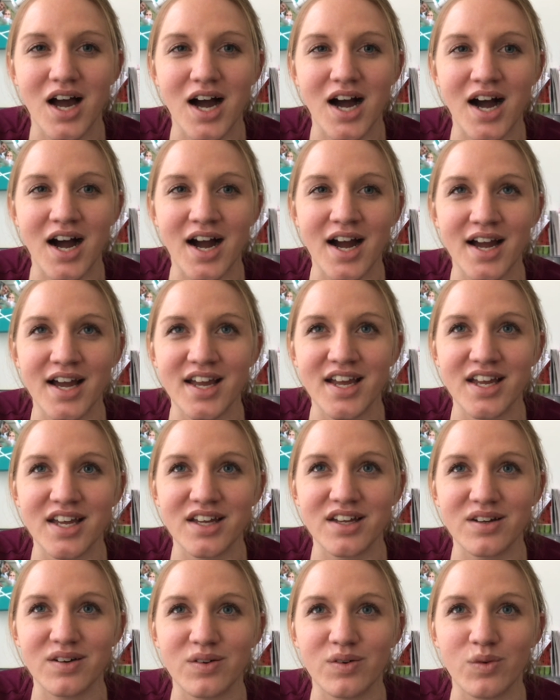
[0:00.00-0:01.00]

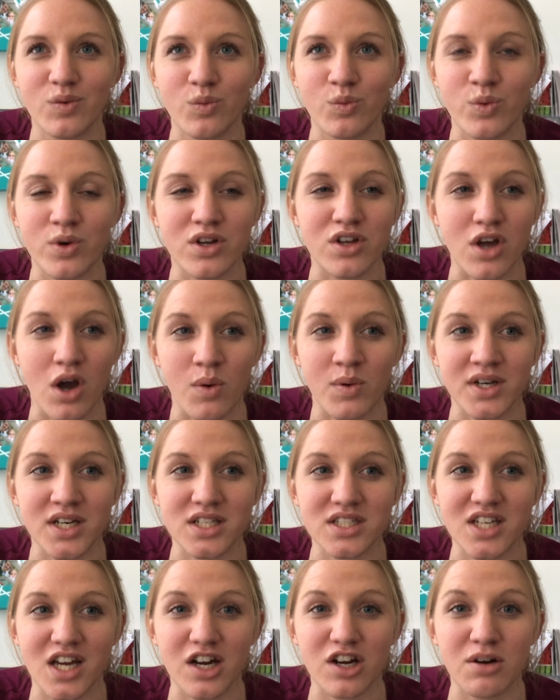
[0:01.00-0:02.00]
I would go an
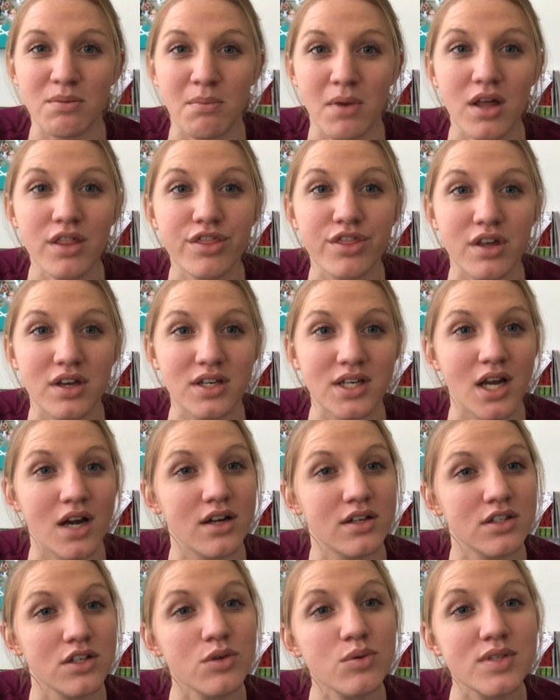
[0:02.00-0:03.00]
entire month and
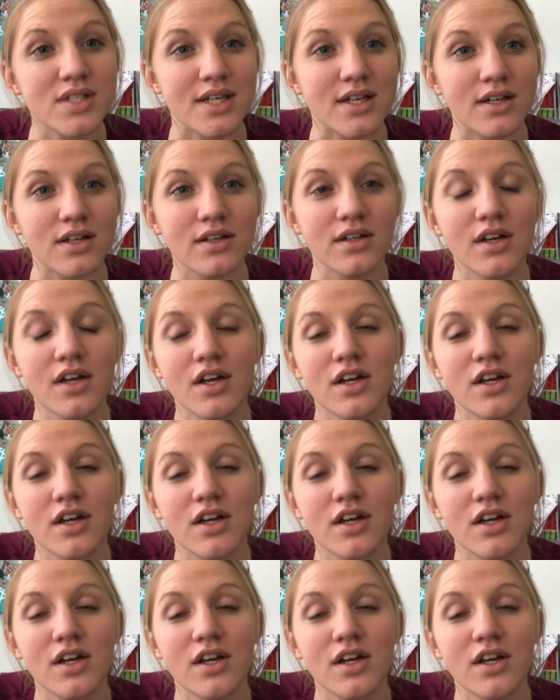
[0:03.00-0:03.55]
not use it.